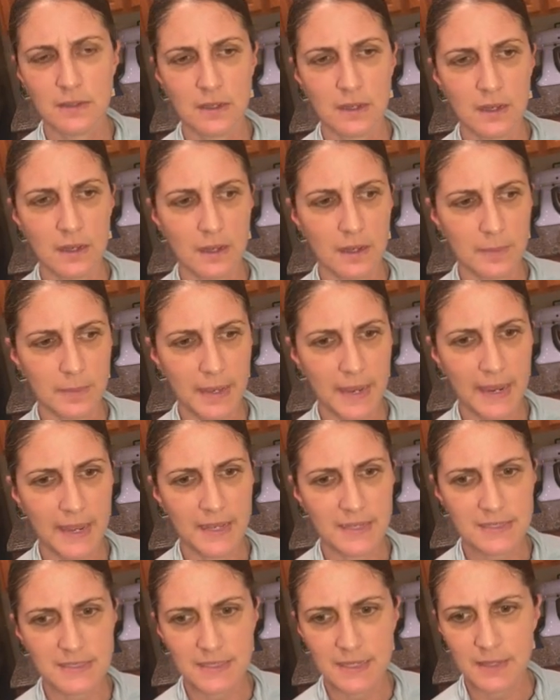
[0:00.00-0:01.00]

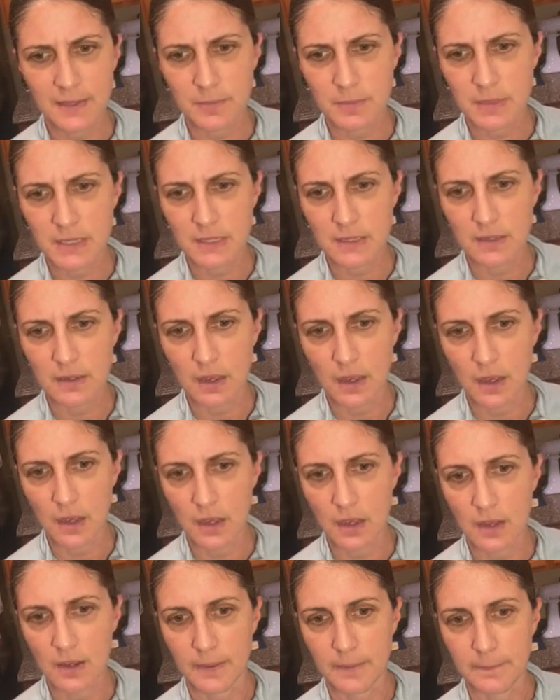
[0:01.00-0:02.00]
Asking me,
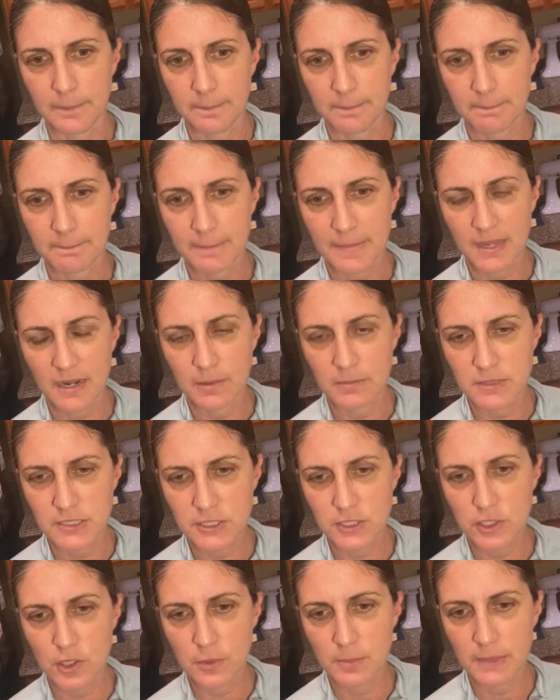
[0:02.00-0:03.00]
and I'm
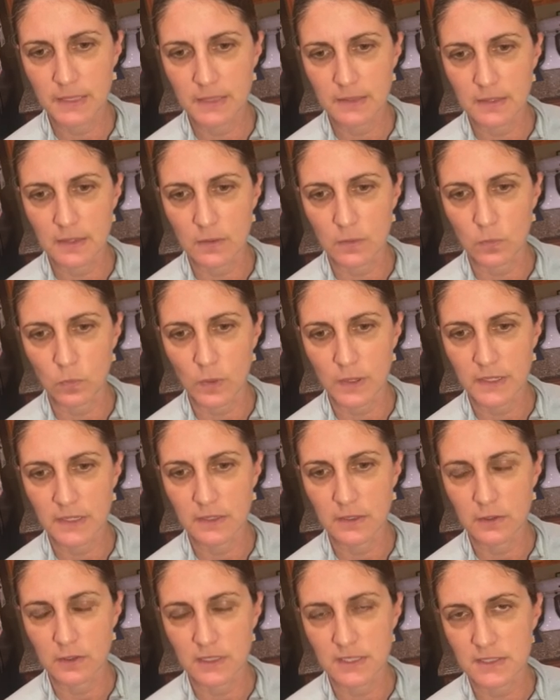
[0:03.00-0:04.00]
assuming they're wanting
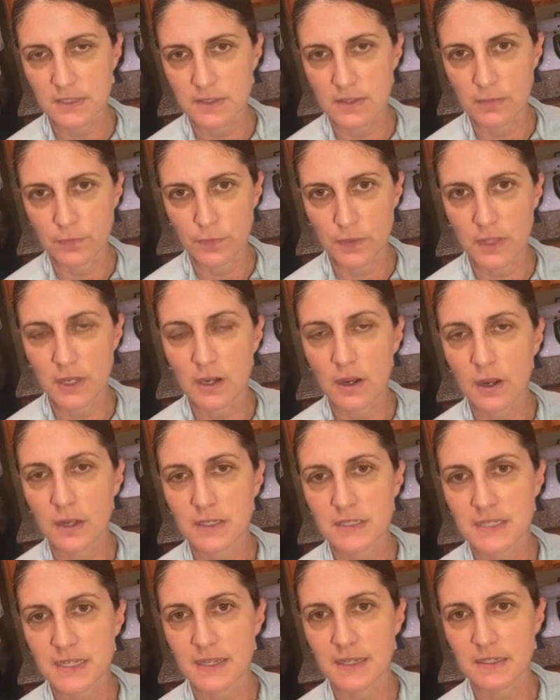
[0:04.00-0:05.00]
to know, cause for the
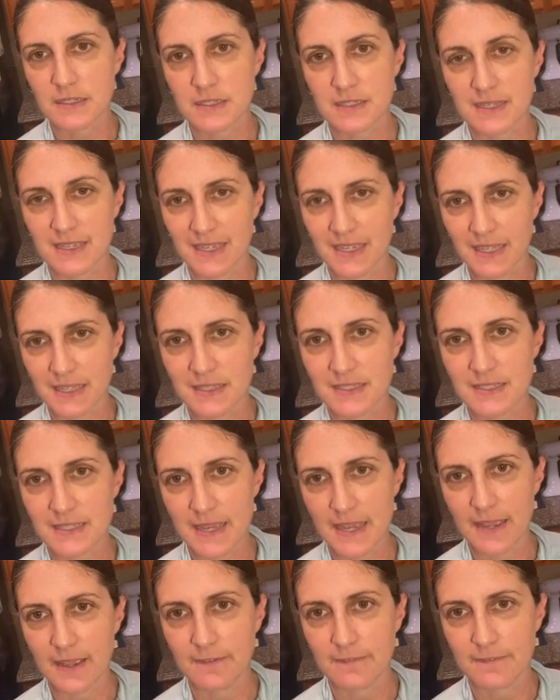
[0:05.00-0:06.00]
content, is it kids
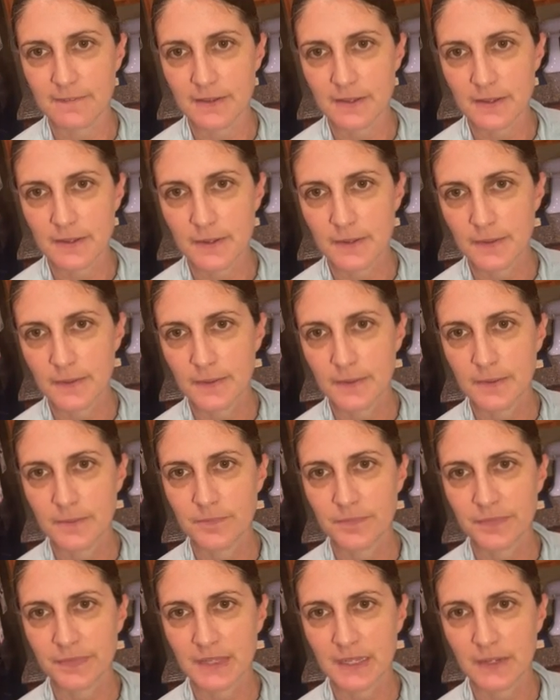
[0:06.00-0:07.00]
safe?
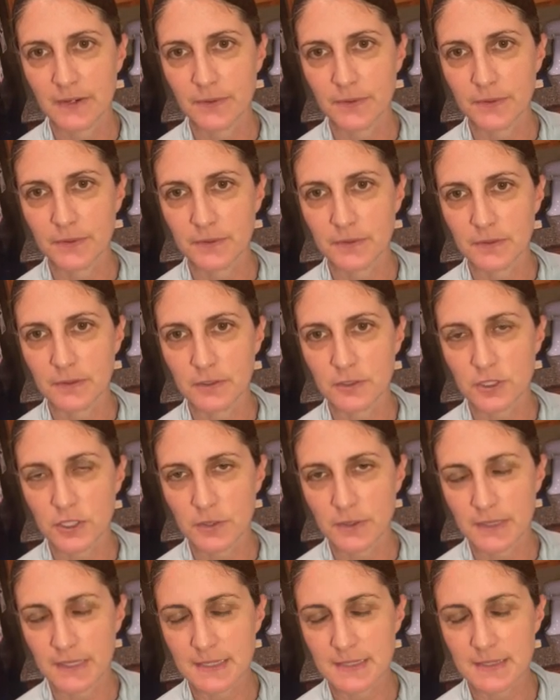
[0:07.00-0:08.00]
You're
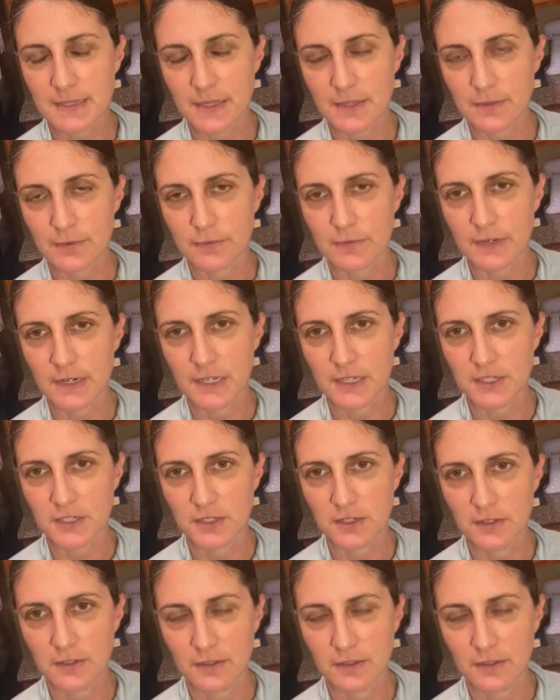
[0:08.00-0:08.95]
showing the inside of the fridge.